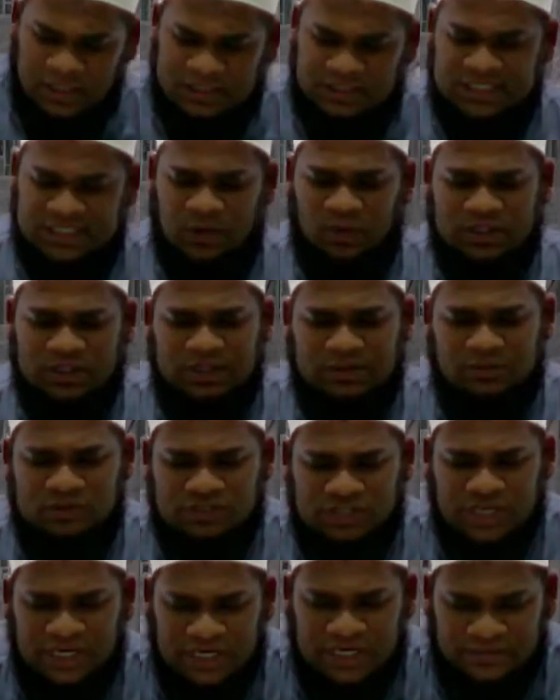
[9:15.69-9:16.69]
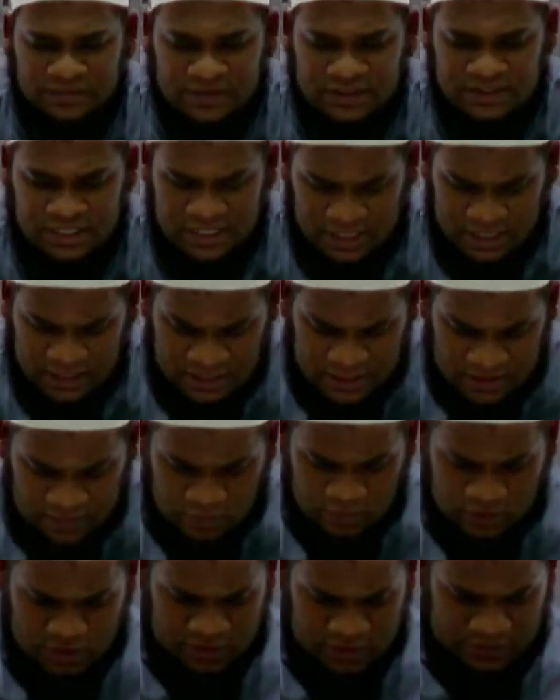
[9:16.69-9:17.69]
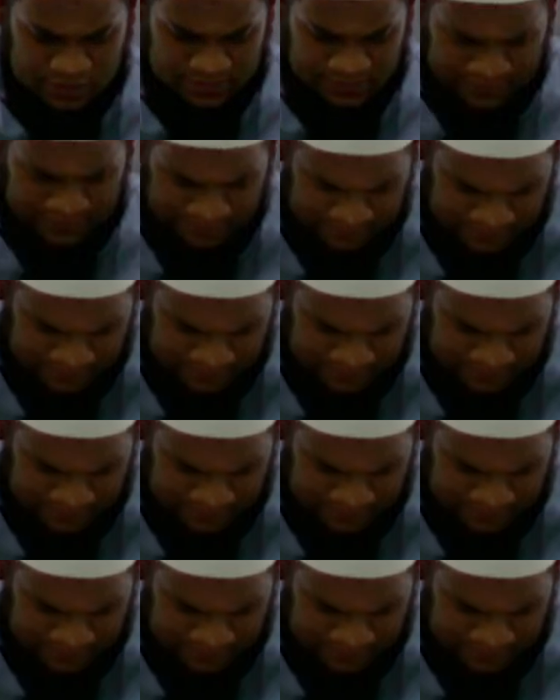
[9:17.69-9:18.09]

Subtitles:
So let's see what the Musannif is saying in the book.